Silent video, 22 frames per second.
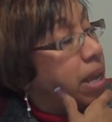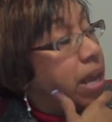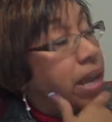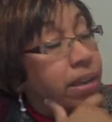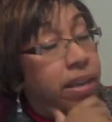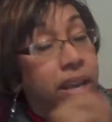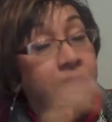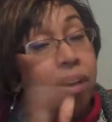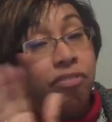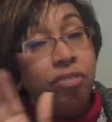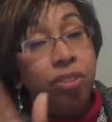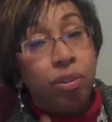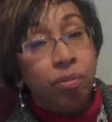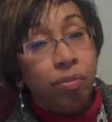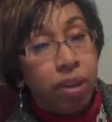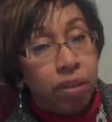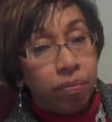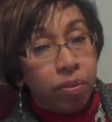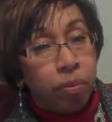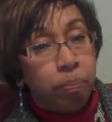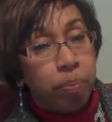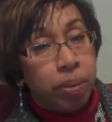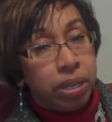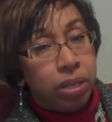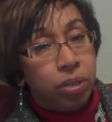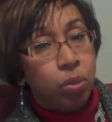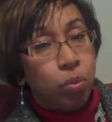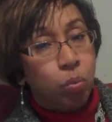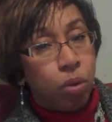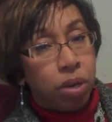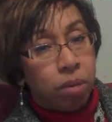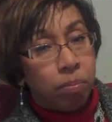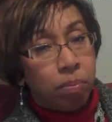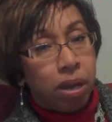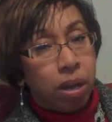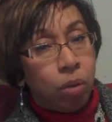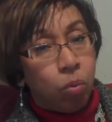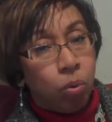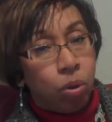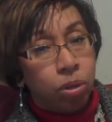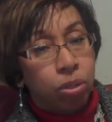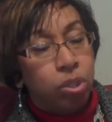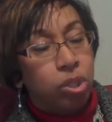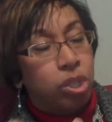Now, if you've ever been to one of my
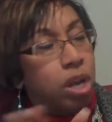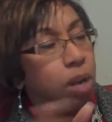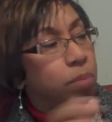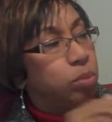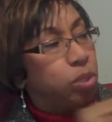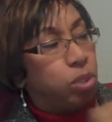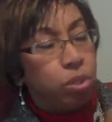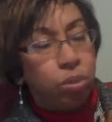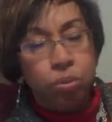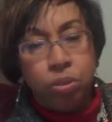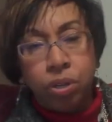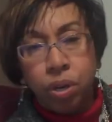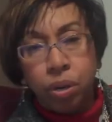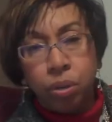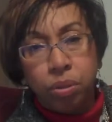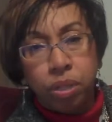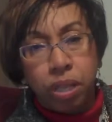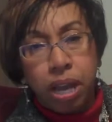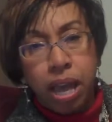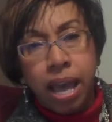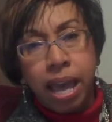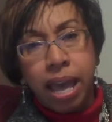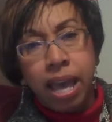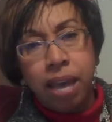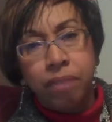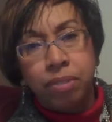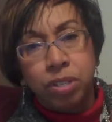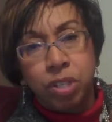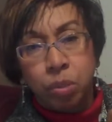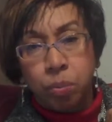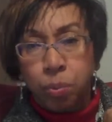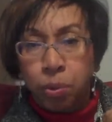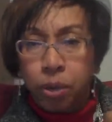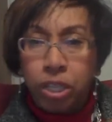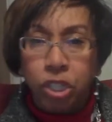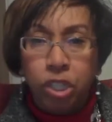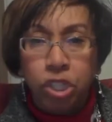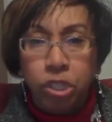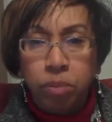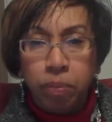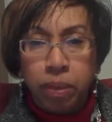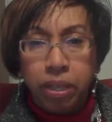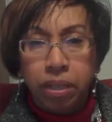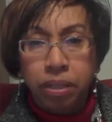workshops, you know that I have a
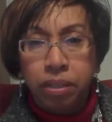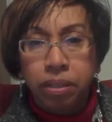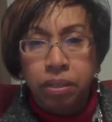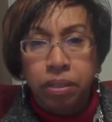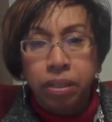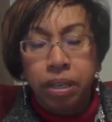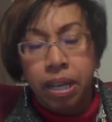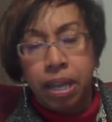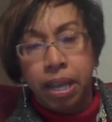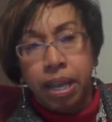depression meter,